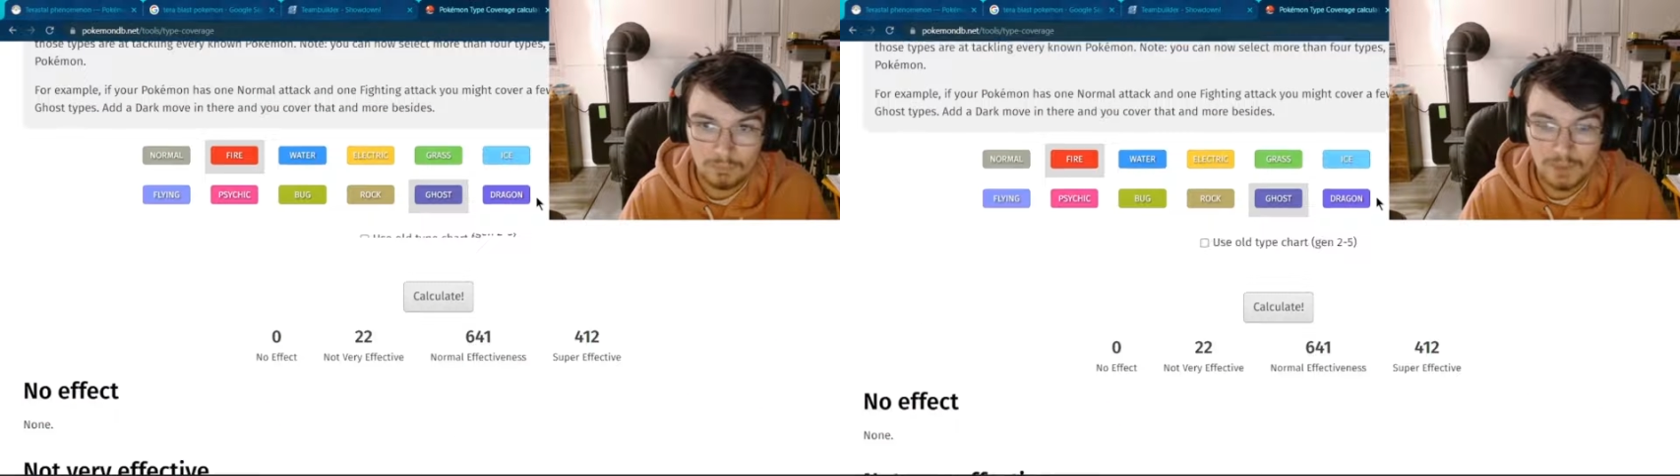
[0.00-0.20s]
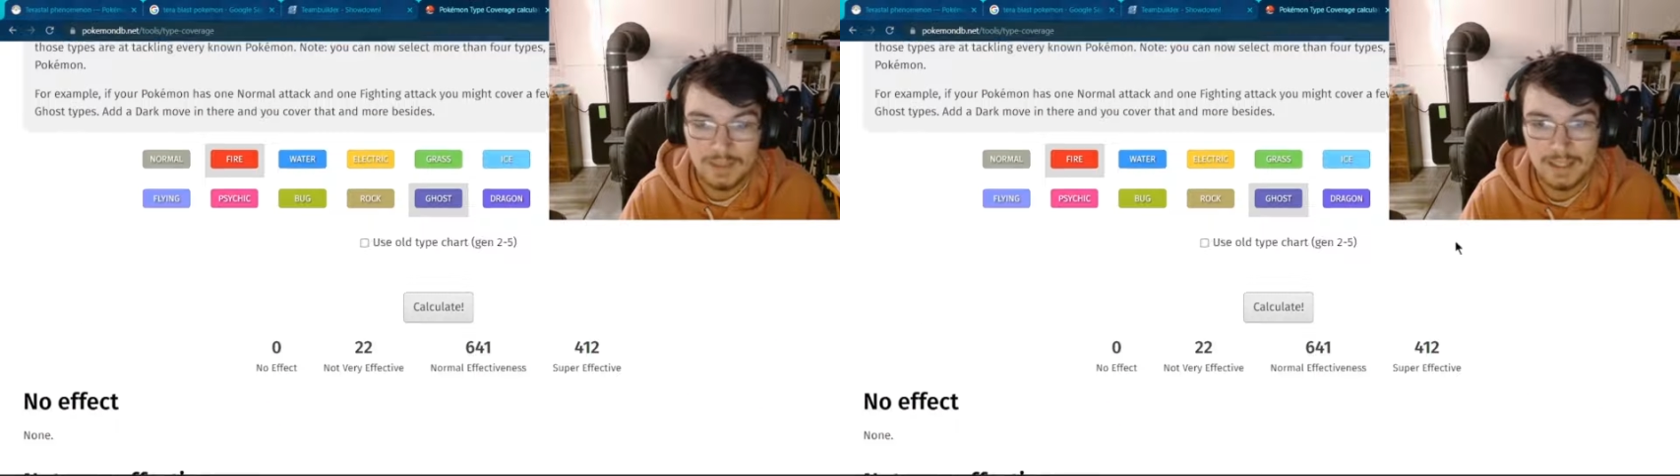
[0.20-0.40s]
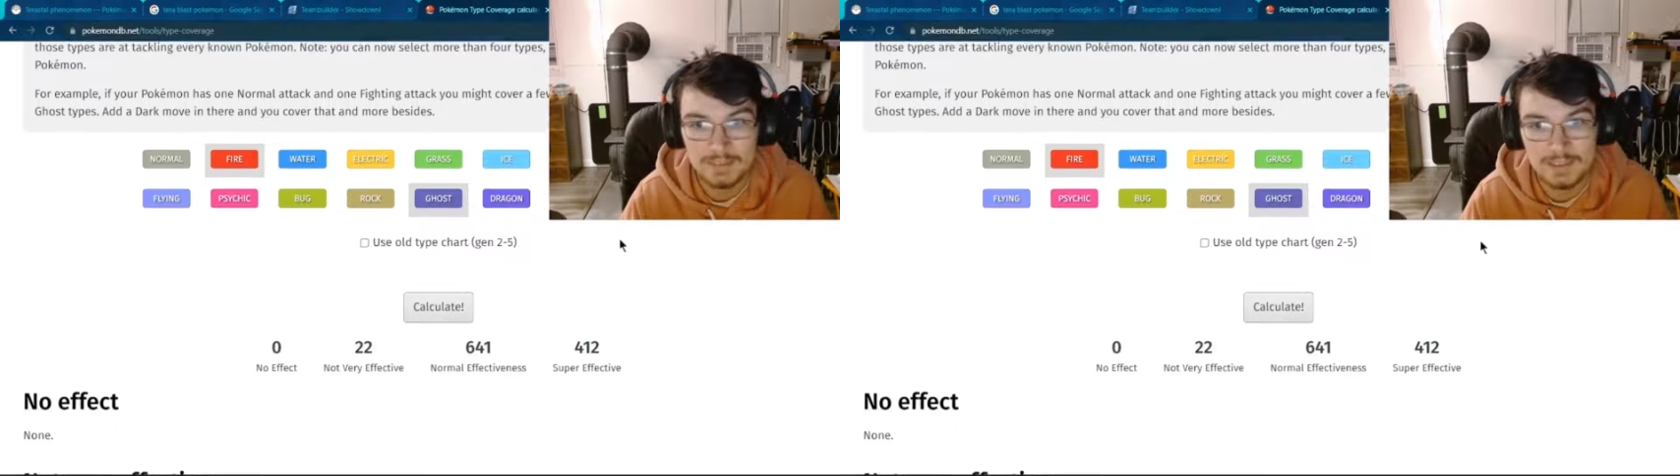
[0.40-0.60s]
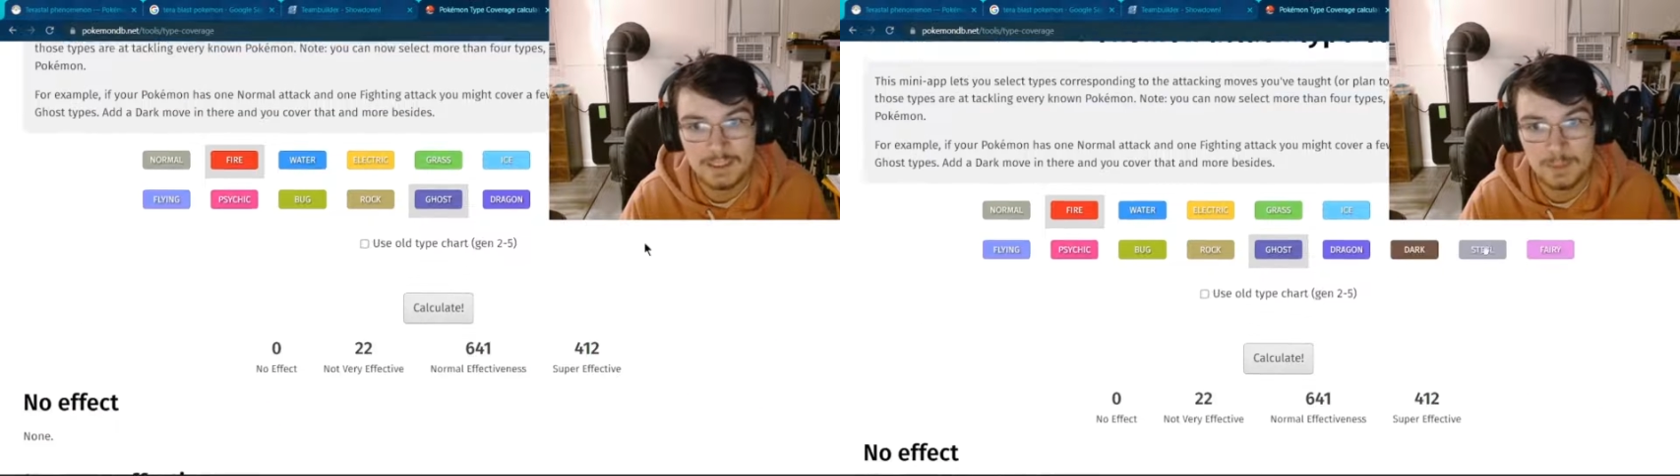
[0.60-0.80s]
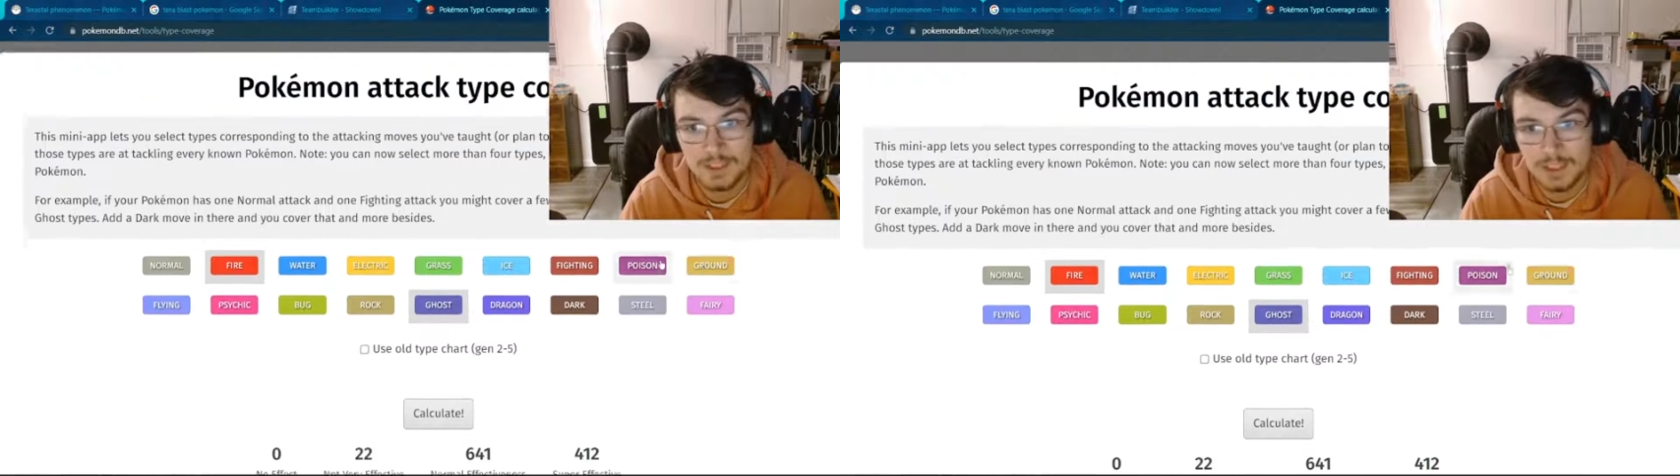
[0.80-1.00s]
that gives us
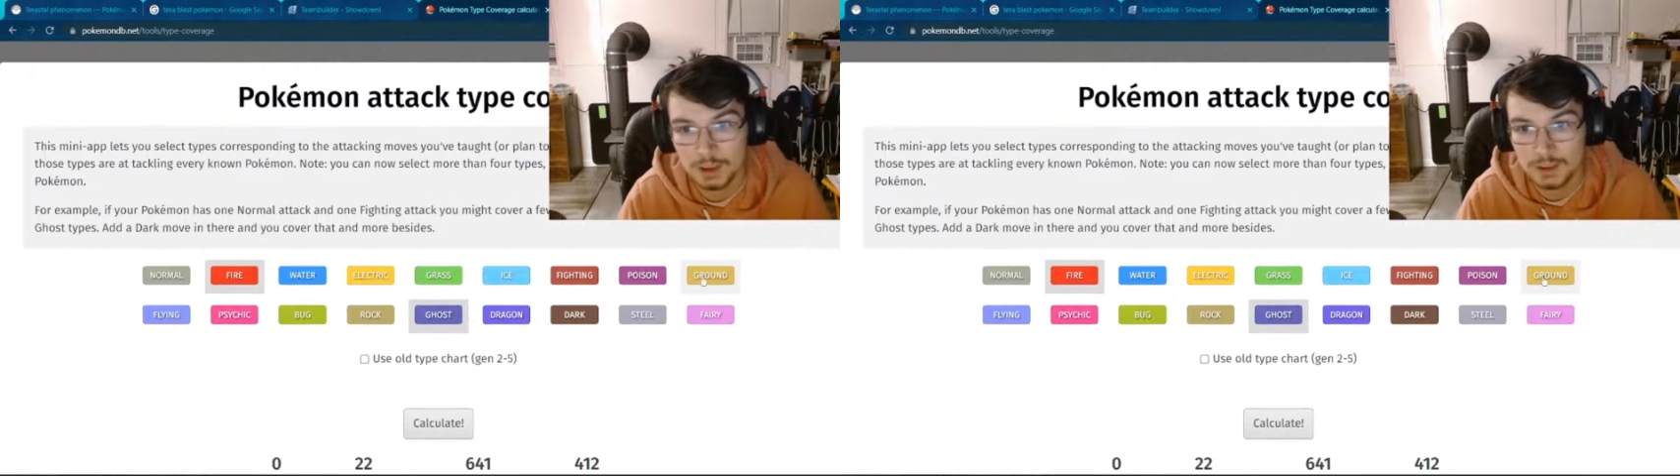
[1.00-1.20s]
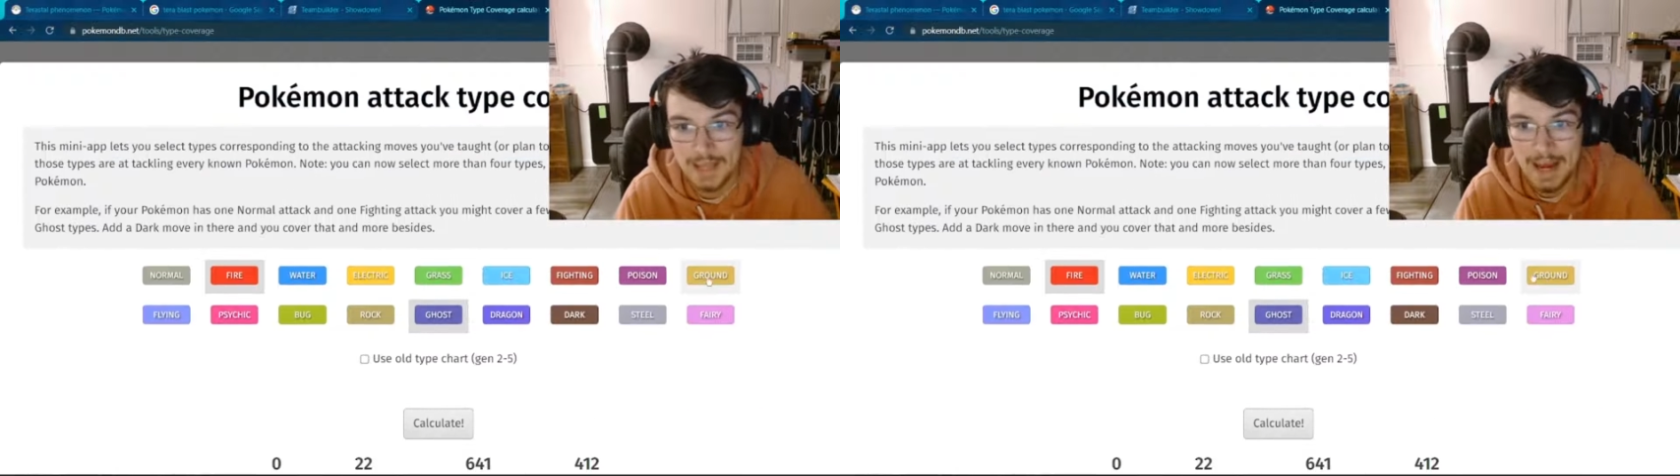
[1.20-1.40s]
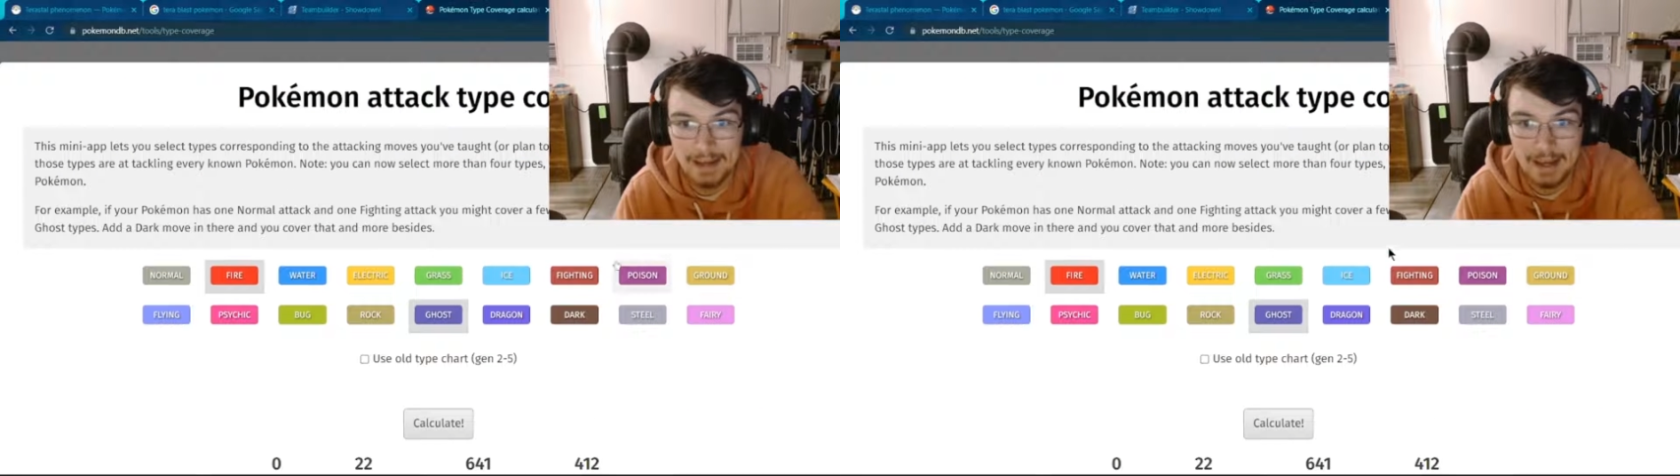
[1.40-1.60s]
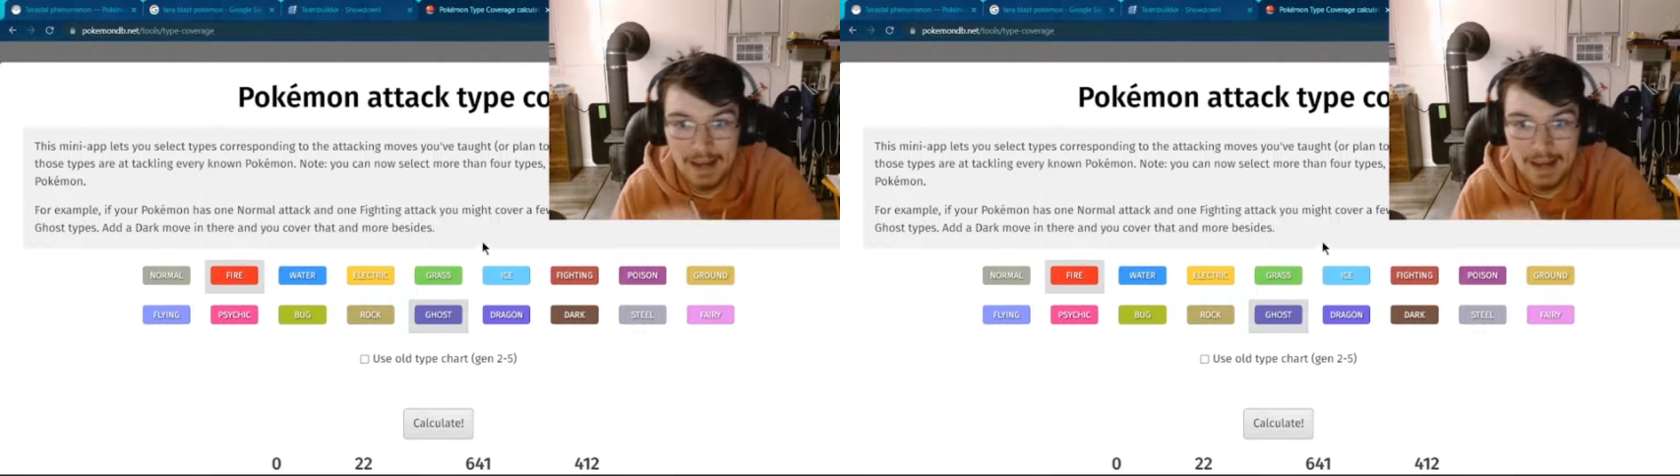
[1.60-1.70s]
the potential to add